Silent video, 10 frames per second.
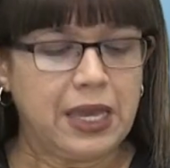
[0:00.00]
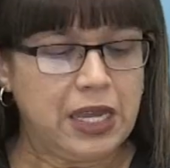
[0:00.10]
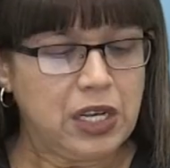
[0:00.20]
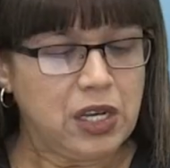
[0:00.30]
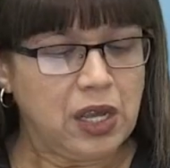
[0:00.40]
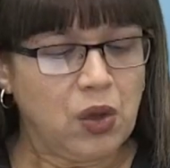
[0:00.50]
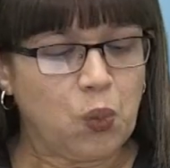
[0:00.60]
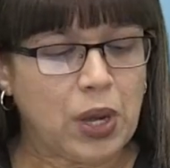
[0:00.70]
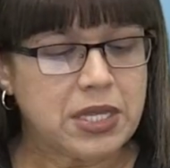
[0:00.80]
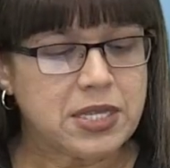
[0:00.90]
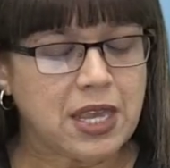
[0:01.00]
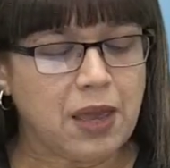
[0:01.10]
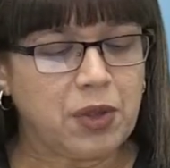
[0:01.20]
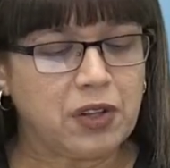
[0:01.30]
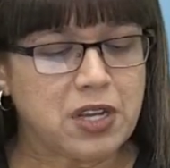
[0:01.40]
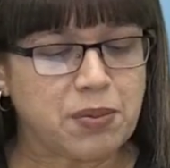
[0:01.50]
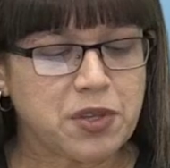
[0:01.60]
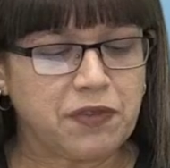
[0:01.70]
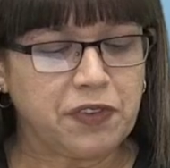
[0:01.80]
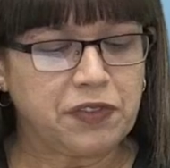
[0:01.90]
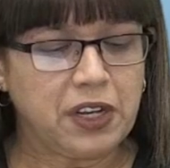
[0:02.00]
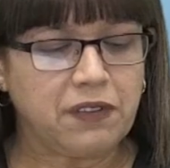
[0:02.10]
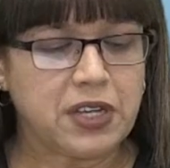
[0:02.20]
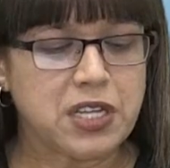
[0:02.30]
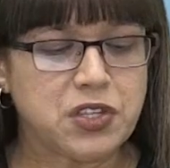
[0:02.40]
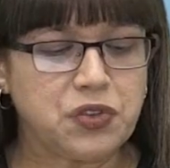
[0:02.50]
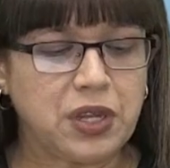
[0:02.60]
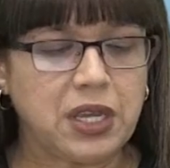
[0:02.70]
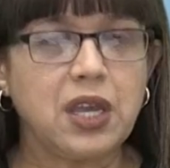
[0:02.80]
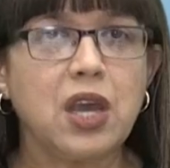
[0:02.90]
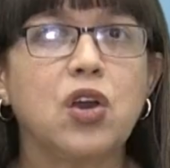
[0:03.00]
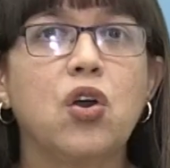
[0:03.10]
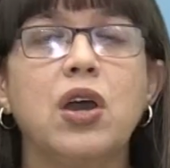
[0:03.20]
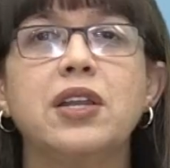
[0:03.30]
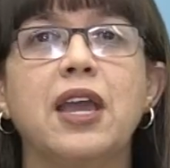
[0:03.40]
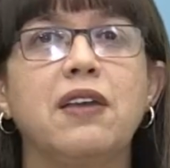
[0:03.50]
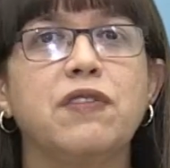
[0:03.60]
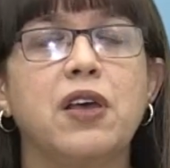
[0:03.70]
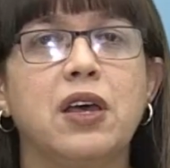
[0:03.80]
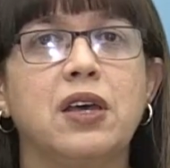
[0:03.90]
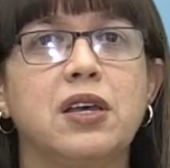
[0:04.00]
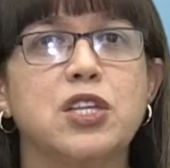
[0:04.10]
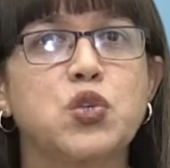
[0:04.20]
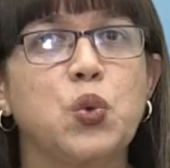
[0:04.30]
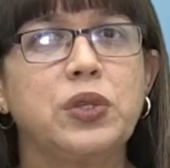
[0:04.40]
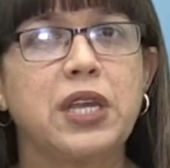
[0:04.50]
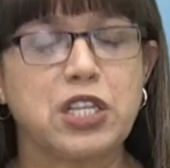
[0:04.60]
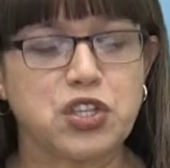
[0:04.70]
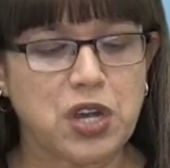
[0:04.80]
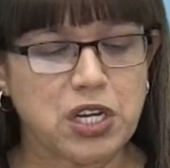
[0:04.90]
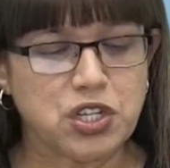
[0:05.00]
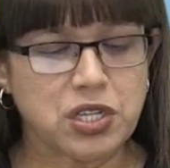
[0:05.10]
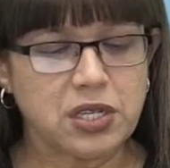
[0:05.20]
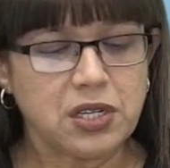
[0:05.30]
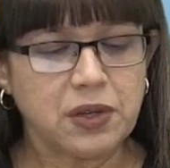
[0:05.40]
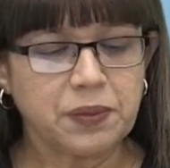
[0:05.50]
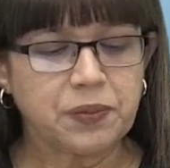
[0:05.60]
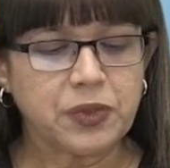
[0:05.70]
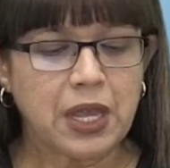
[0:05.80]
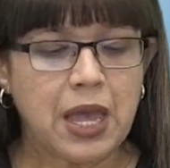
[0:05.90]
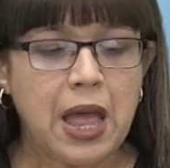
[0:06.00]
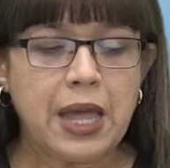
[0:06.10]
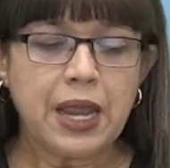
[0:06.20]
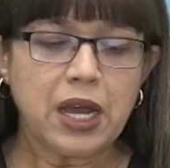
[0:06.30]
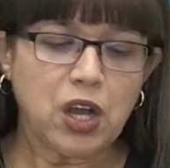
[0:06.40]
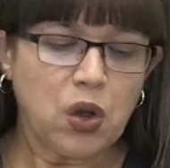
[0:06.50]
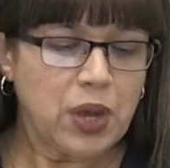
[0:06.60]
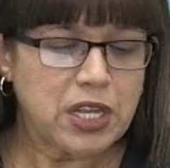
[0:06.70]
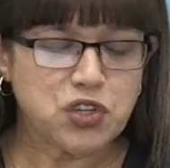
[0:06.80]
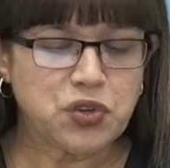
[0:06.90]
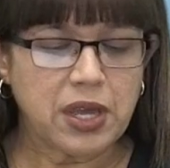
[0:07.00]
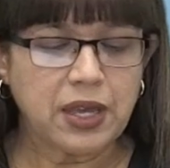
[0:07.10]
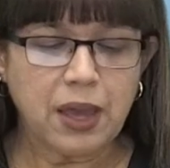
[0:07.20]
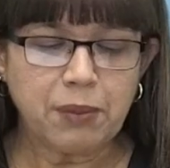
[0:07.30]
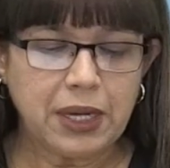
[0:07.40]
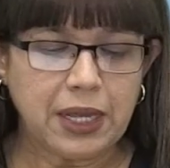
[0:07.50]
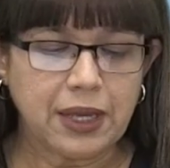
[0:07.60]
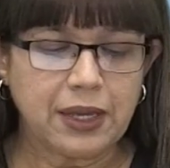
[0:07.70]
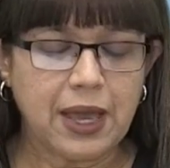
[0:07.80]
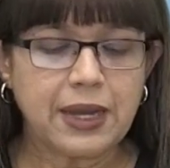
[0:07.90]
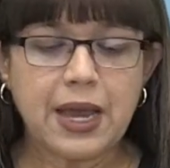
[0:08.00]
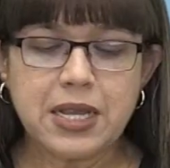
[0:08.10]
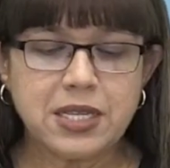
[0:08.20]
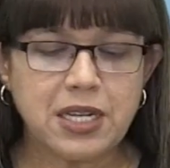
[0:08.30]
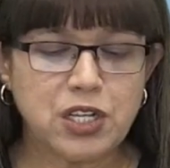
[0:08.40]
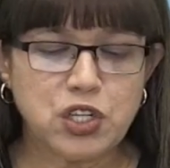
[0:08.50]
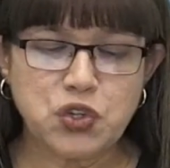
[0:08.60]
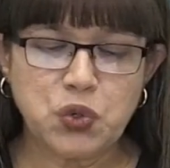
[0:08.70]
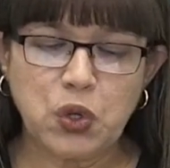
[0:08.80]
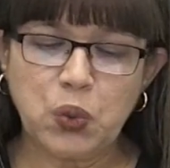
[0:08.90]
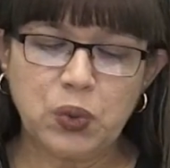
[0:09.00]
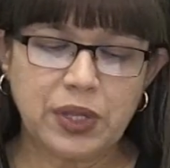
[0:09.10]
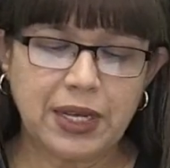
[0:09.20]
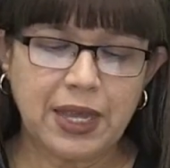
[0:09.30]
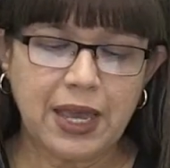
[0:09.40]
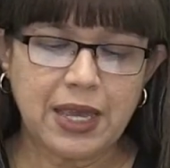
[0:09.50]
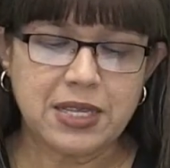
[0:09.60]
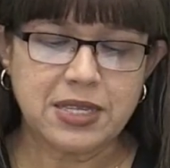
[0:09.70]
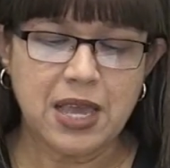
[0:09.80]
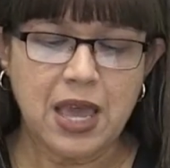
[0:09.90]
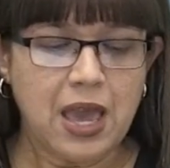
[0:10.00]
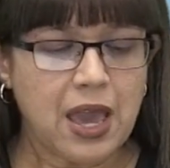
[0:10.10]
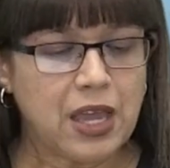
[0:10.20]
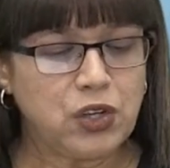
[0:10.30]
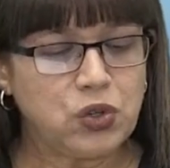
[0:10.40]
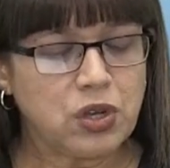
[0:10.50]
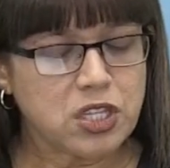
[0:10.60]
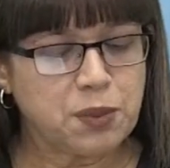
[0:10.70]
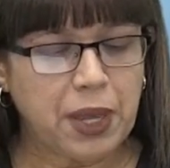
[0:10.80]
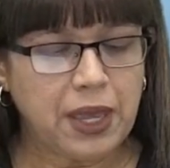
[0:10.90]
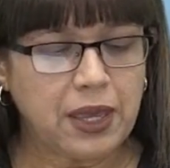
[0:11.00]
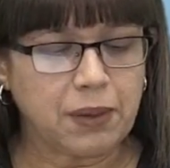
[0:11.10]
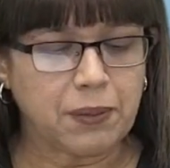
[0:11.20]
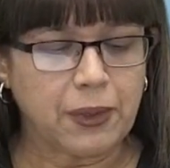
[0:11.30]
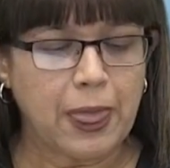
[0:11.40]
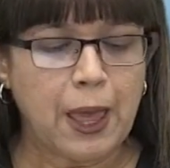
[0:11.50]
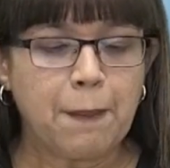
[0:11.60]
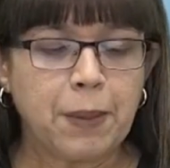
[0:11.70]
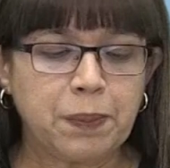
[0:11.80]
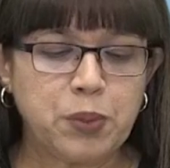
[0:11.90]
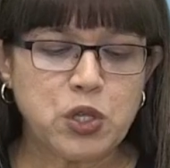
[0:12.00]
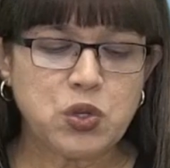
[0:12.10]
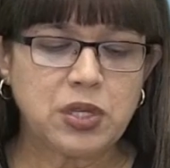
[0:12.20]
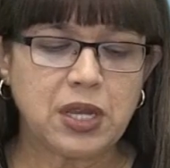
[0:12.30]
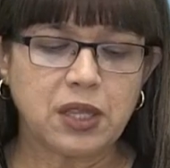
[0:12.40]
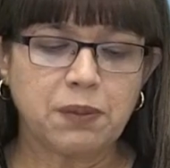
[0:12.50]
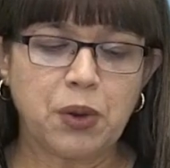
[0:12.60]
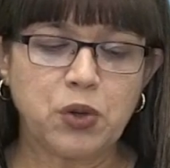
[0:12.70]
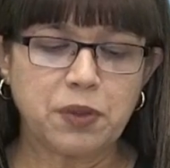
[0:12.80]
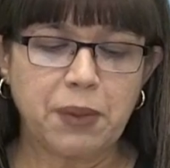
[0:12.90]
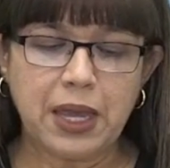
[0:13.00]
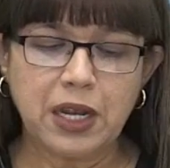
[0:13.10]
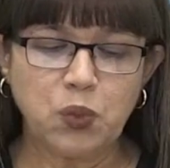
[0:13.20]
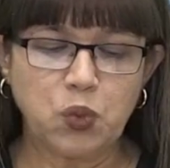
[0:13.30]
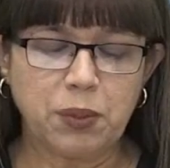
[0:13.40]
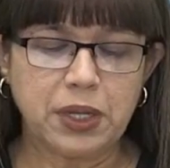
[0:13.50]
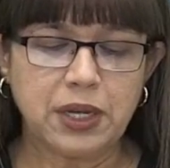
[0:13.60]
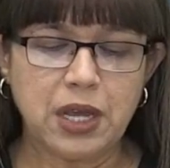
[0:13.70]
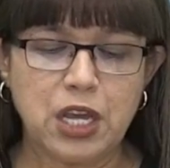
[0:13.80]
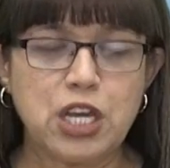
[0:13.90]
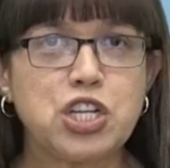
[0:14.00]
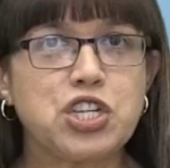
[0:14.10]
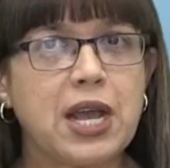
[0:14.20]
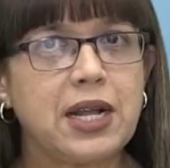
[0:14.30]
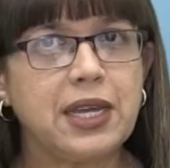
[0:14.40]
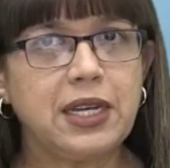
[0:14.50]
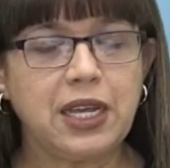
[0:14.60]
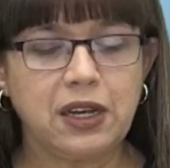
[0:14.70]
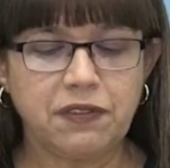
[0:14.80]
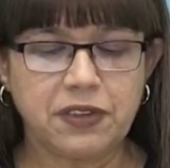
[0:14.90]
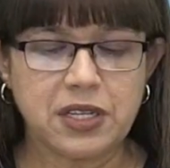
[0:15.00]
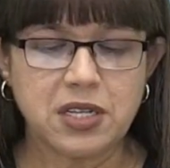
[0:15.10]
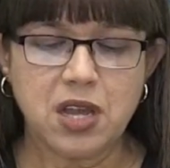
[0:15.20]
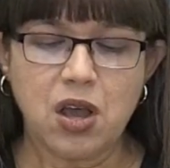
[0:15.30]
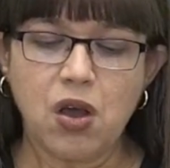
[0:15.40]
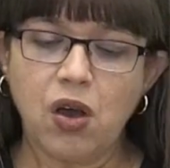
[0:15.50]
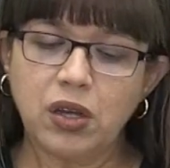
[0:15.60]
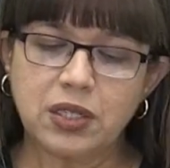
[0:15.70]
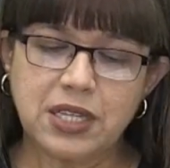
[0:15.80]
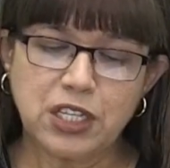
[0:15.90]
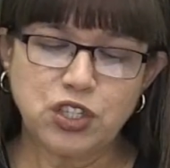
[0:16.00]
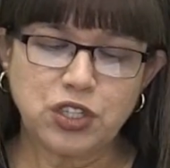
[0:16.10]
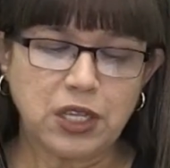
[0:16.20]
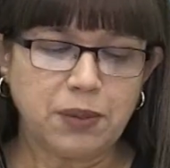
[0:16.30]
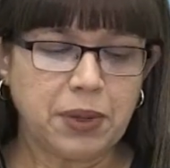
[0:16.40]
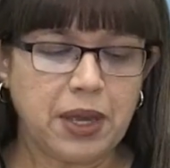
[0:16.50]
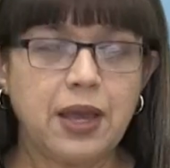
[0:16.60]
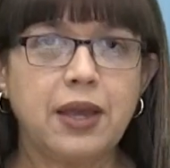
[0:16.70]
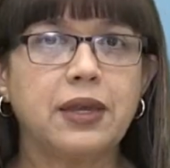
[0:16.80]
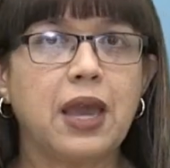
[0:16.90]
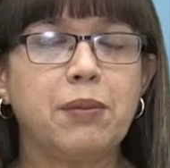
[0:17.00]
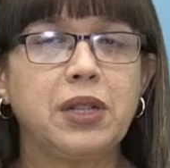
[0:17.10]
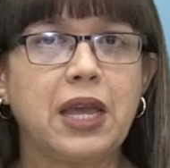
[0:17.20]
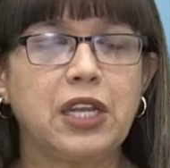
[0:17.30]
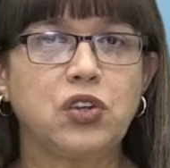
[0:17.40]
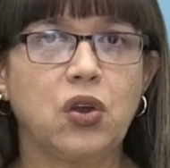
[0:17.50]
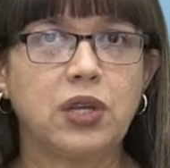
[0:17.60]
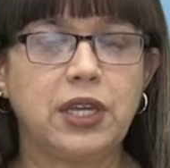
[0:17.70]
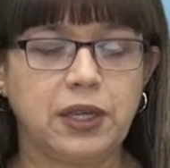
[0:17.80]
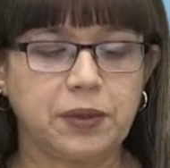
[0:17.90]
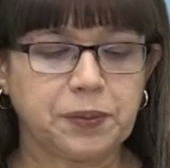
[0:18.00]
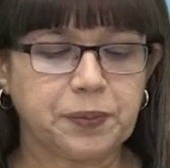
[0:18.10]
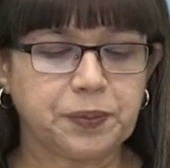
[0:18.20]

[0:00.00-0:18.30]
In 1 Samuel chapter 15, verse 3, God gave Saul the instruction, "Now go and strike Amalek and utterly destroy all that he has, and do not spare him, but put to death both man and woman, child and infant, ox and sheep, camel and donkey."